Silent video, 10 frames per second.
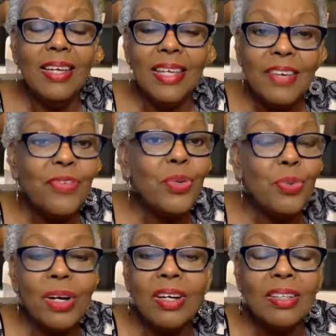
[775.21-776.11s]
If you
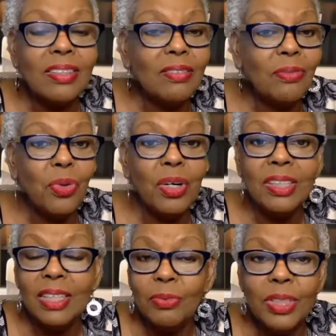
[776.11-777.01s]
were
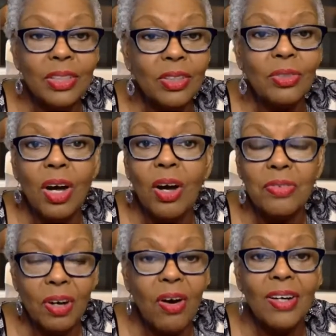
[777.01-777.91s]
one that went through
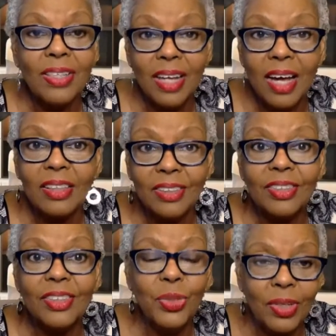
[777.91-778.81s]
all the hard
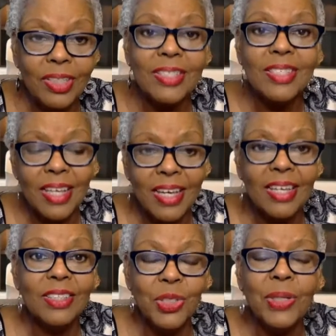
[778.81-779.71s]
knocks, you
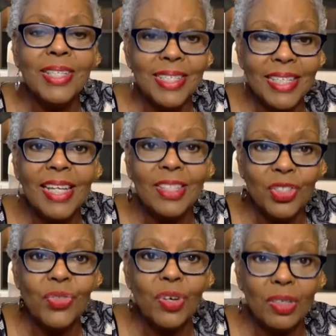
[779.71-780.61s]
understand the
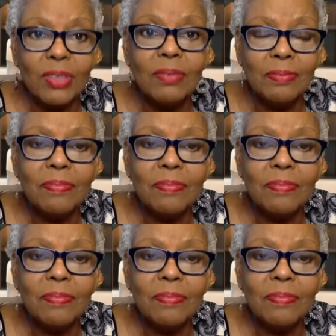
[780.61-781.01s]
struggle.